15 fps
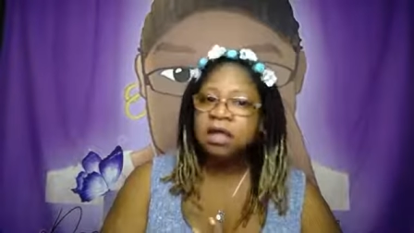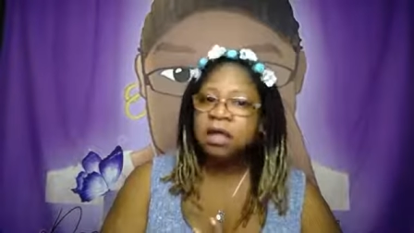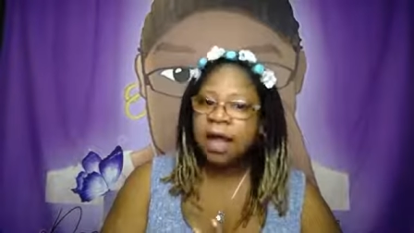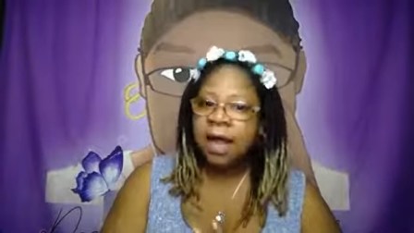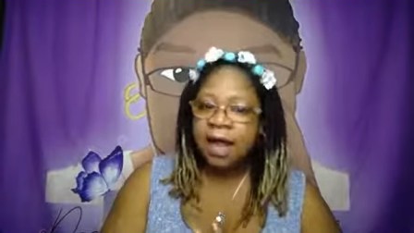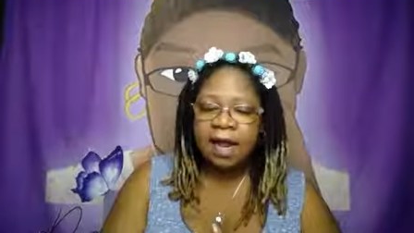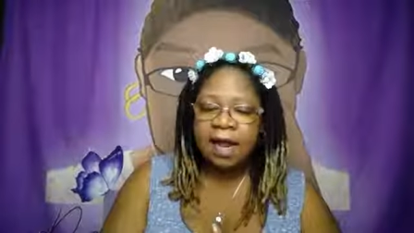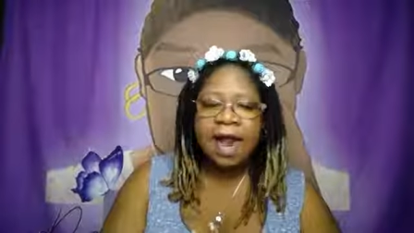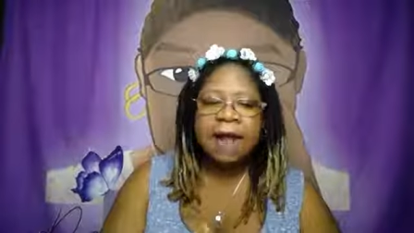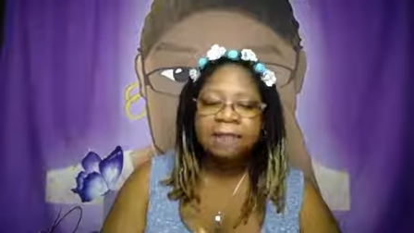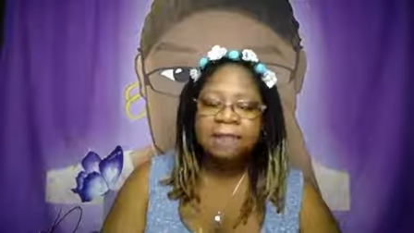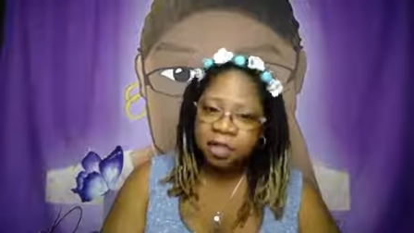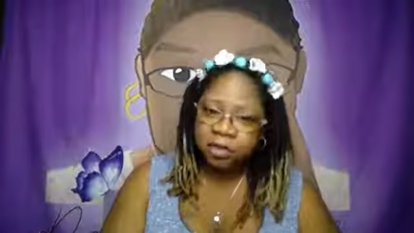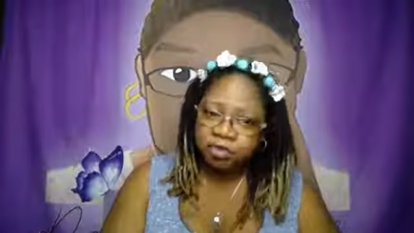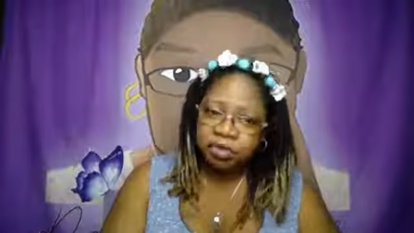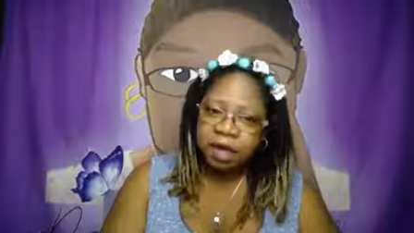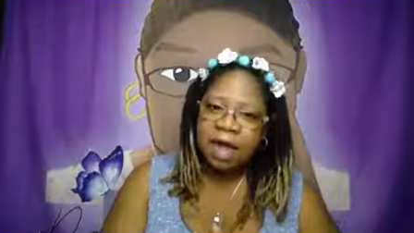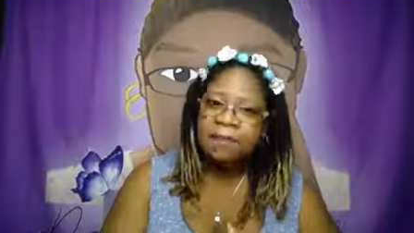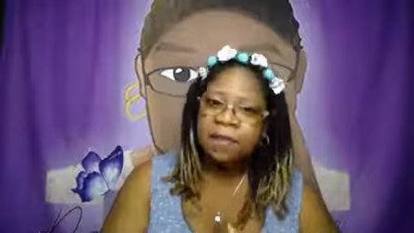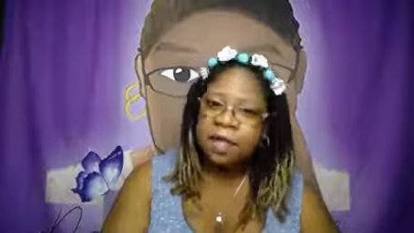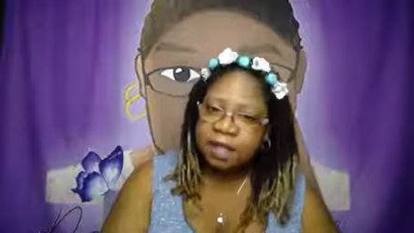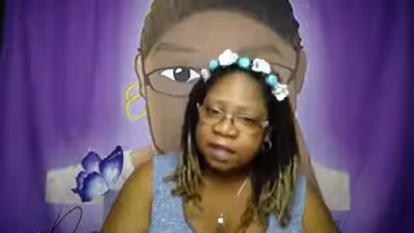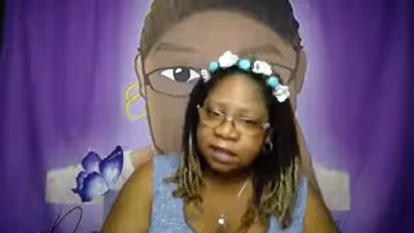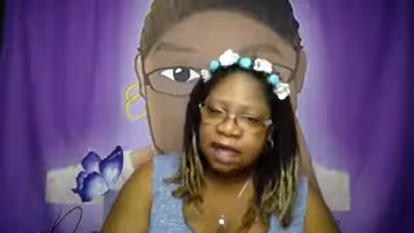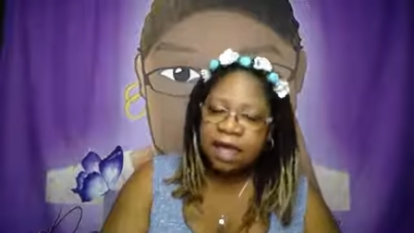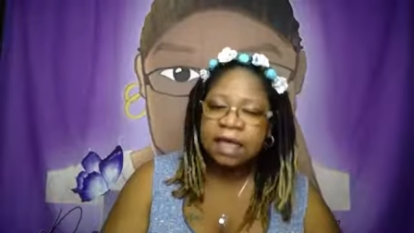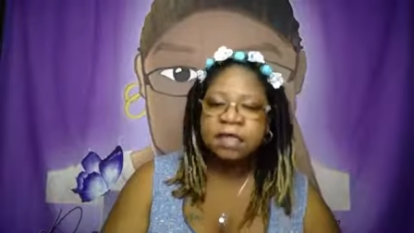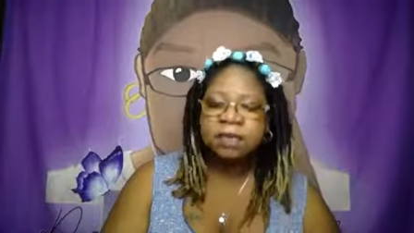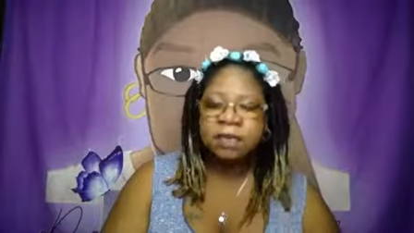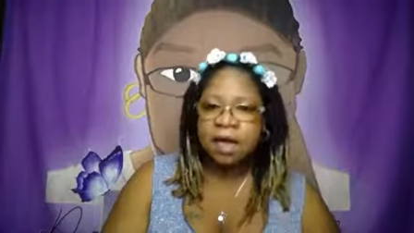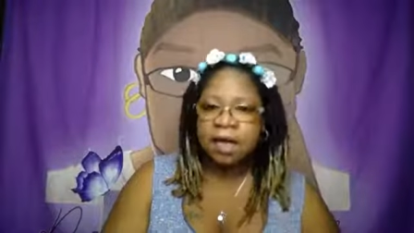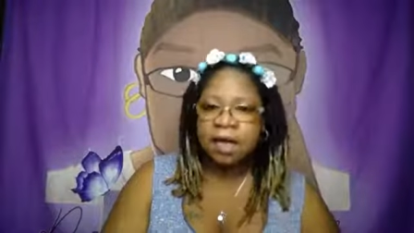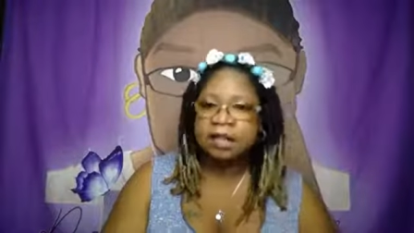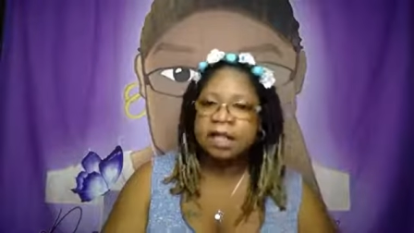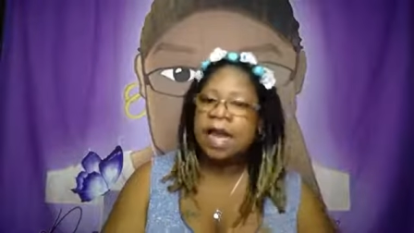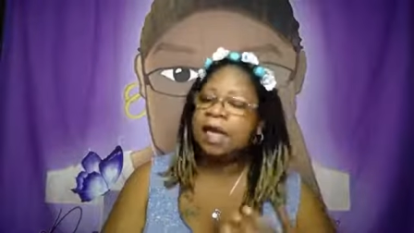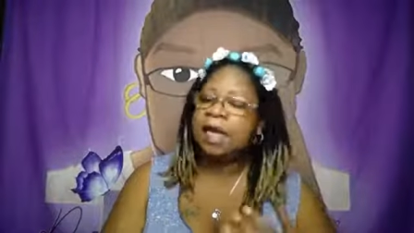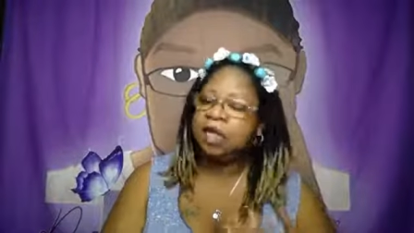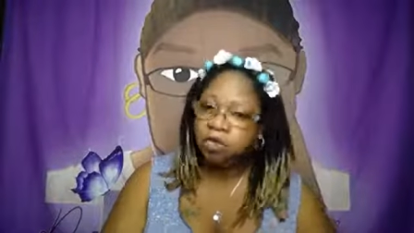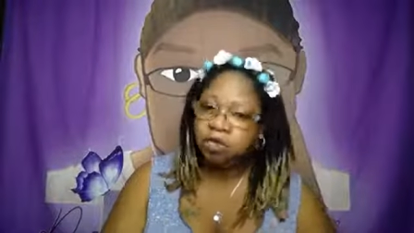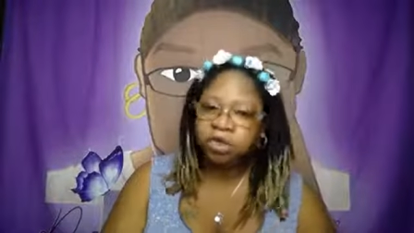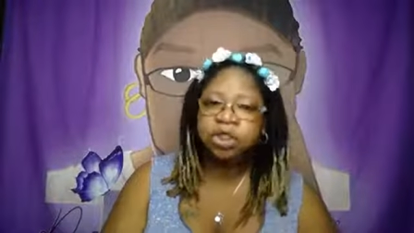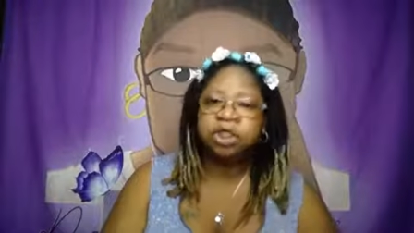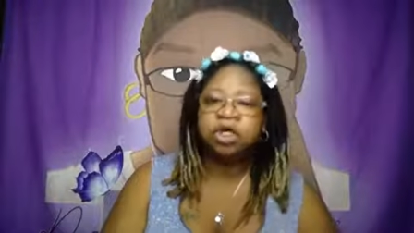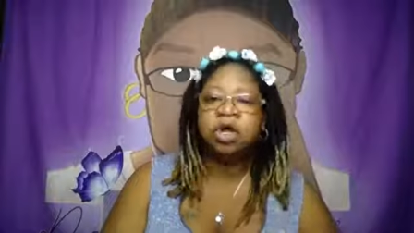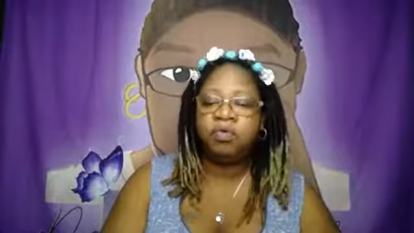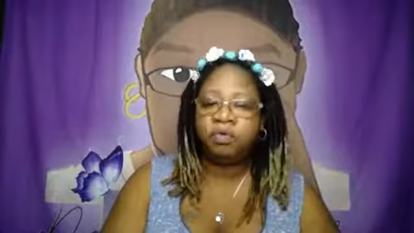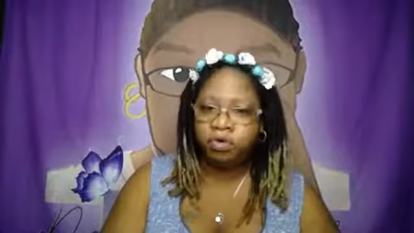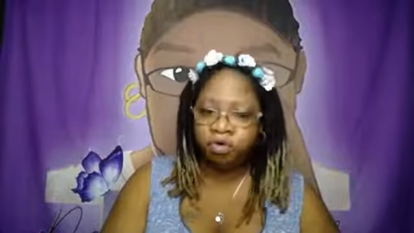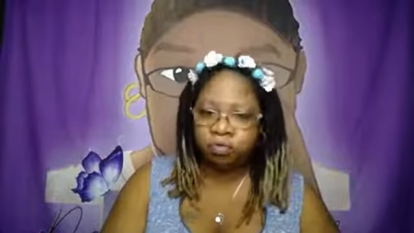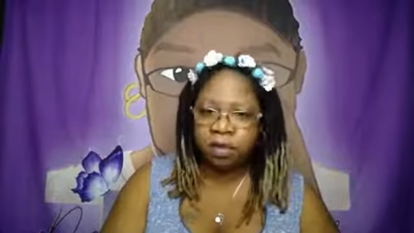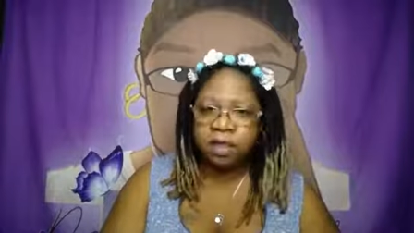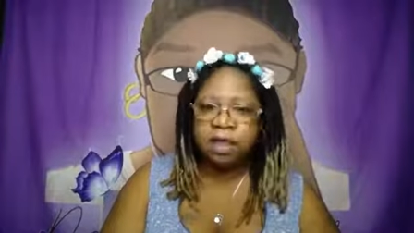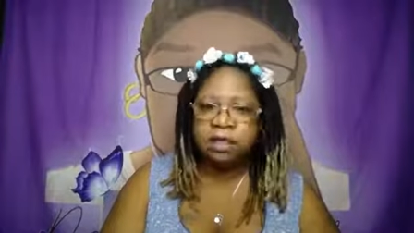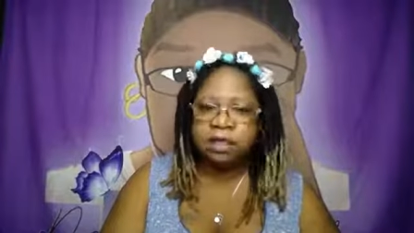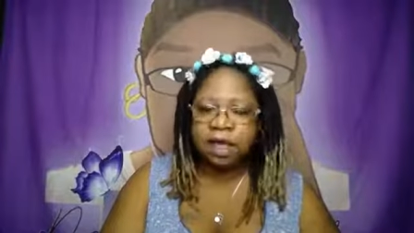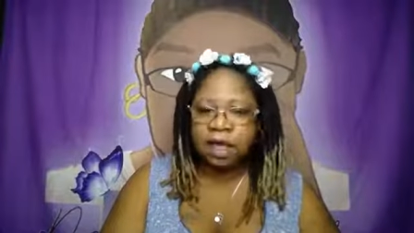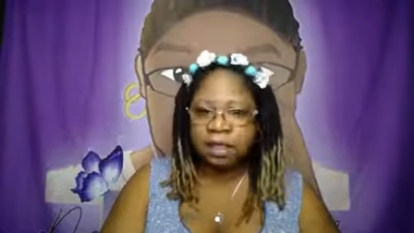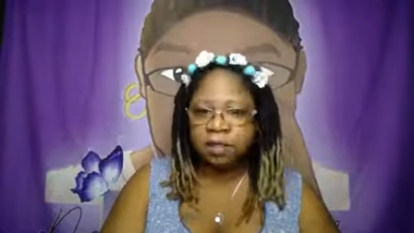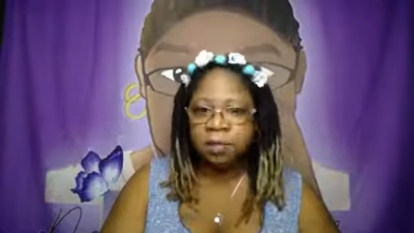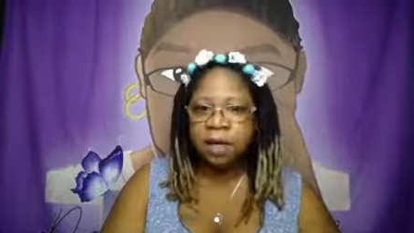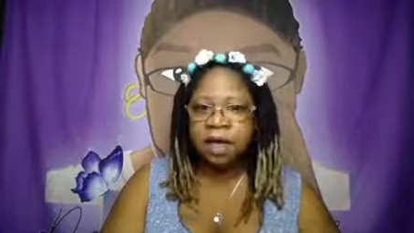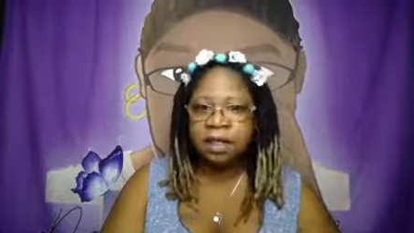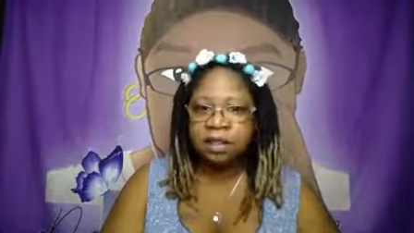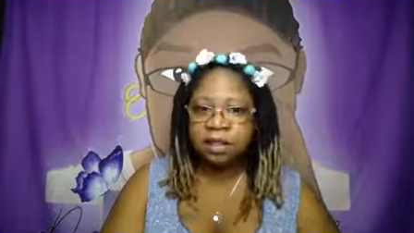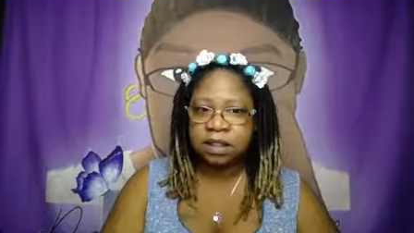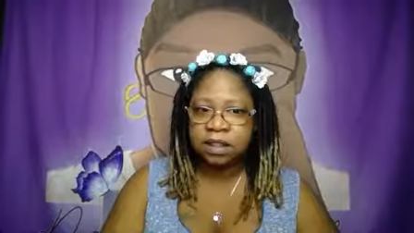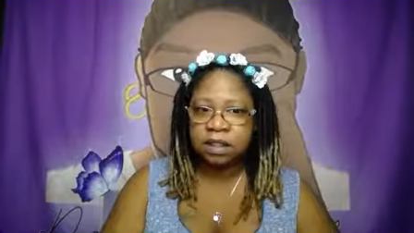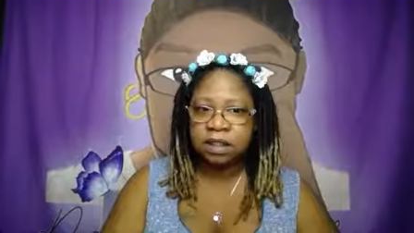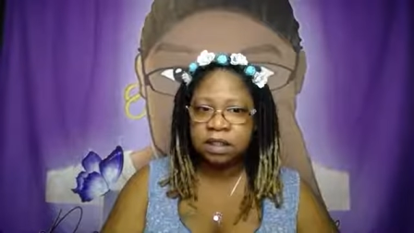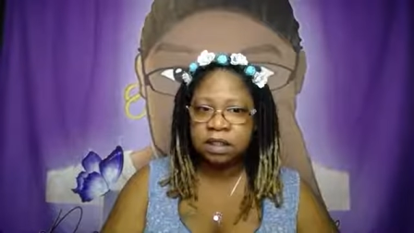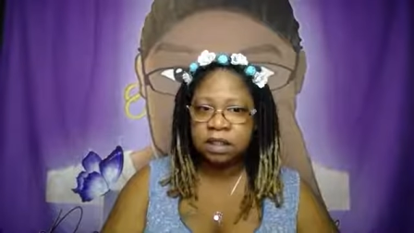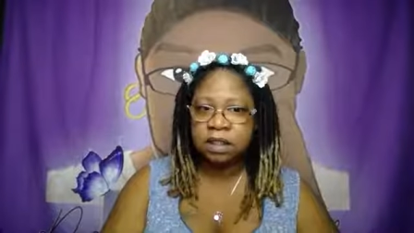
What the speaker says: Hey, I've been through that because of X, Y, and Z. I know what you're going through because of X, Y, and Z.